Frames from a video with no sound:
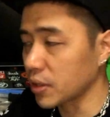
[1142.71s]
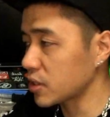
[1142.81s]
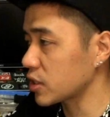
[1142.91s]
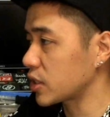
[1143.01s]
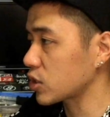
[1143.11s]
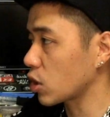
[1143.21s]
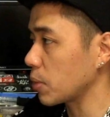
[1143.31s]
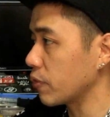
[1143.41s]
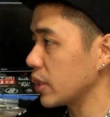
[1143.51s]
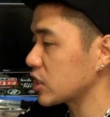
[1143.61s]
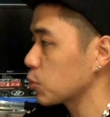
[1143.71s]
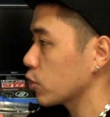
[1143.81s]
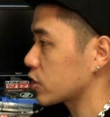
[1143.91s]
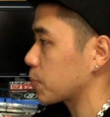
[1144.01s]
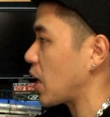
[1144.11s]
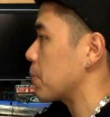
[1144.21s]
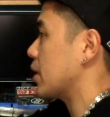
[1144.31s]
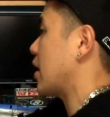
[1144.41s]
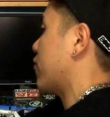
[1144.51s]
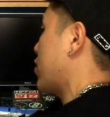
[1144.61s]
but this is just going to be really smooth. Prime
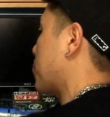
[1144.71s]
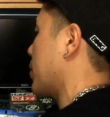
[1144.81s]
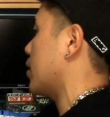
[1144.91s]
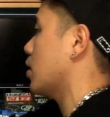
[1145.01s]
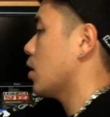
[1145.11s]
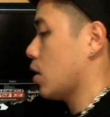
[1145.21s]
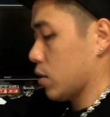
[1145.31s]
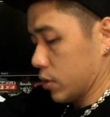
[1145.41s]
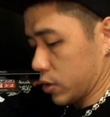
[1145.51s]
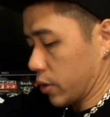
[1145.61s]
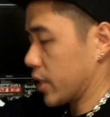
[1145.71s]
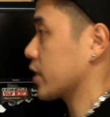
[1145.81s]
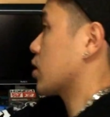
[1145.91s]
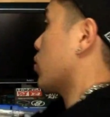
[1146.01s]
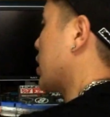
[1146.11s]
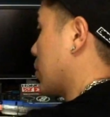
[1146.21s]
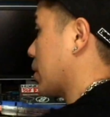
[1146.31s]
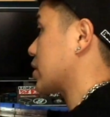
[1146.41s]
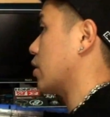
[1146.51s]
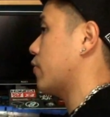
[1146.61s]
it and flip it. Sorry guys, I don't hit
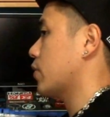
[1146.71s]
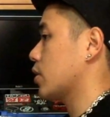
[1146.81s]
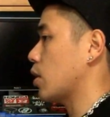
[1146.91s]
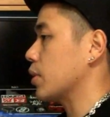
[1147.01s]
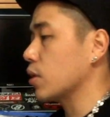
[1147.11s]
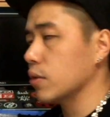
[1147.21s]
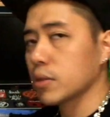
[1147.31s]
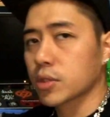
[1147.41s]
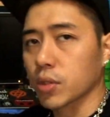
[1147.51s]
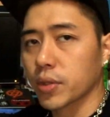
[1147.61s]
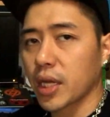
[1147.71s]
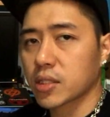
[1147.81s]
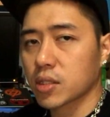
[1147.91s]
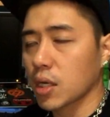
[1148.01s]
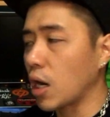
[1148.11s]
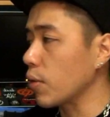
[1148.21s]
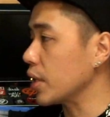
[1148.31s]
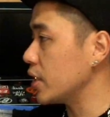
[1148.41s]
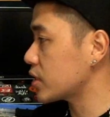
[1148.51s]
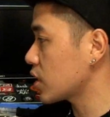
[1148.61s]
myself. There we go. So that's how
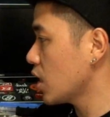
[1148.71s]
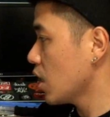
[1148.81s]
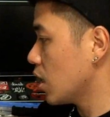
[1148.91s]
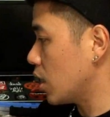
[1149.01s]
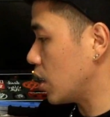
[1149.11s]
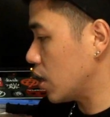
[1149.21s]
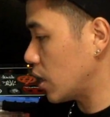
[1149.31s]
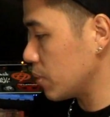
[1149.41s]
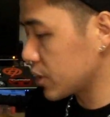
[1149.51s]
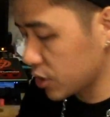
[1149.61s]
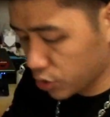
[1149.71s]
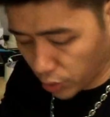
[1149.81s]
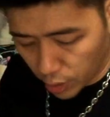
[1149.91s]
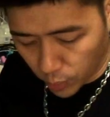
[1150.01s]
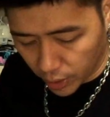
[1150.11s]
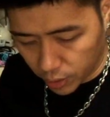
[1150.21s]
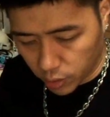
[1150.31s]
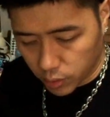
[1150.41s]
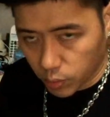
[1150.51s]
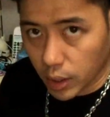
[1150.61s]
it is. Let me just try one
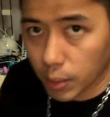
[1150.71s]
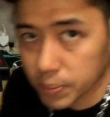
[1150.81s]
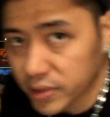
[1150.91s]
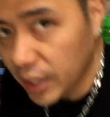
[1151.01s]
while I'm